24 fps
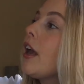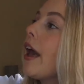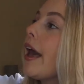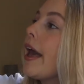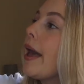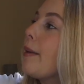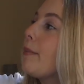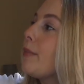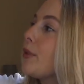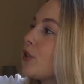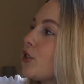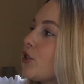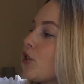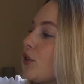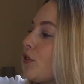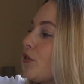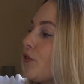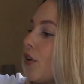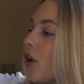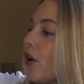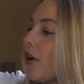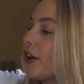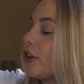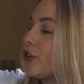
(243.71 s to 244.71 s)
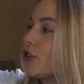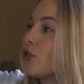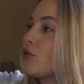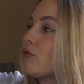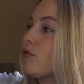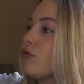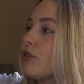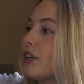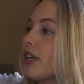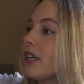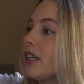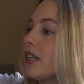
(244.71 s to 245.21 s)
But so far, I
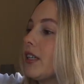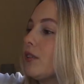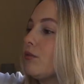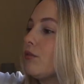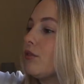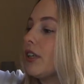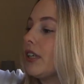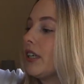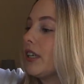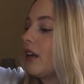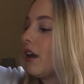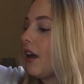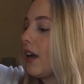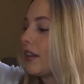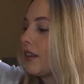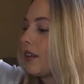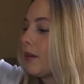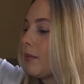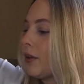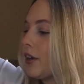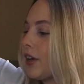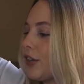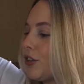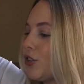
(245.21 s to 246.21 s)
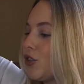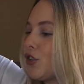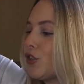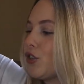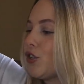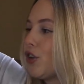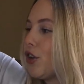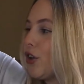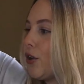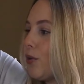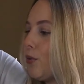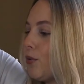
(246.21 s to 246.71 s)
just really, really like them. And I
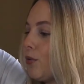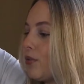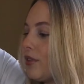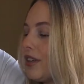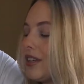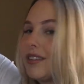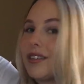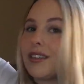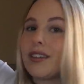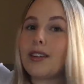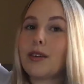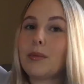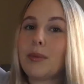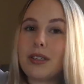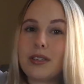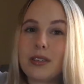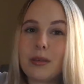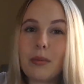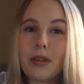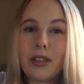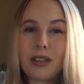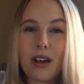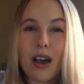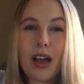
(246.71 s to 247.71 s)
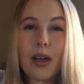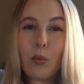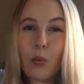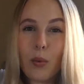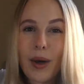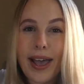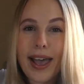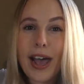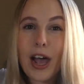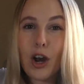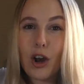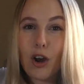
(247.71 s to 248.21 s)
just know these are going to be something that I
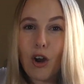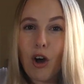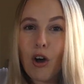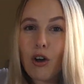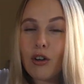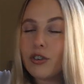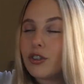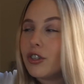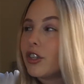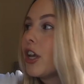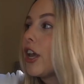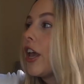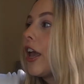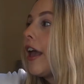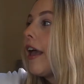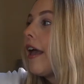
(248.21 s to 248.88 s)
wear a lot.